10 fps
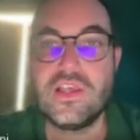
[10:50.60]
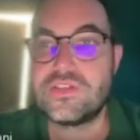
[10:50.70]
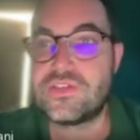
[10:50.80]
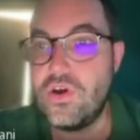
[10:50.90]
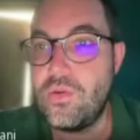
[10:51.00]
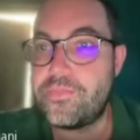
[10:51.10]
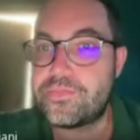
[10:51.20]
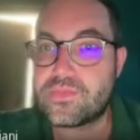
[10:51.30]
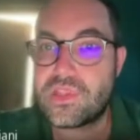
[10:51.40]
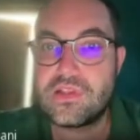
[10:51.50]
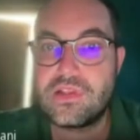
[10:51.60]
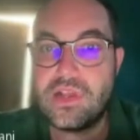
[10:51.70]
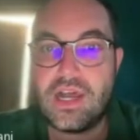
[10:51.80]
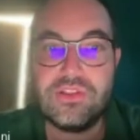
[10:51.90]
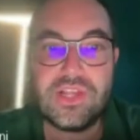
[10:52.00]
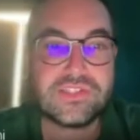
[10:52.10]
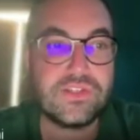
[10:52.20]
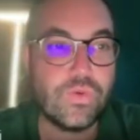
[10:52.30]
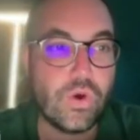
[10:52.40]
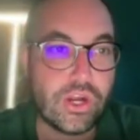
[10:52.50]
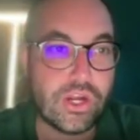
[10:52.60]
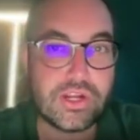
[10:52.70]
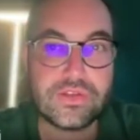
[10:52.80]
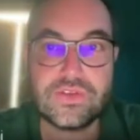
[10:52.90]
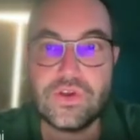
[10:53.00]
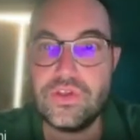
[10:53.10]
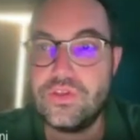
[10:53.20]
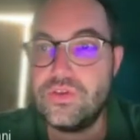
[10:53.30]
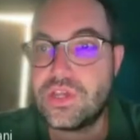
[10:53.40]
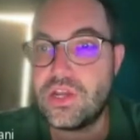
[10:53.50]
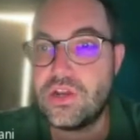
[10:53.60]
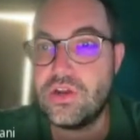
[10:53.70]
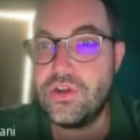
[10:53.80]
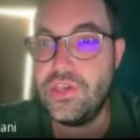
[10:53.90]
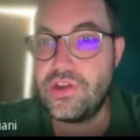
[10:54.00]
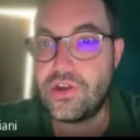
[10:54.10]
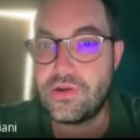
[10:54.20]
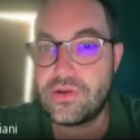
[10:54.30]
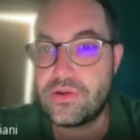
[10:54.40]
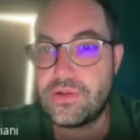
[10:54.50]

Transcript: So how does it work? So you can go here.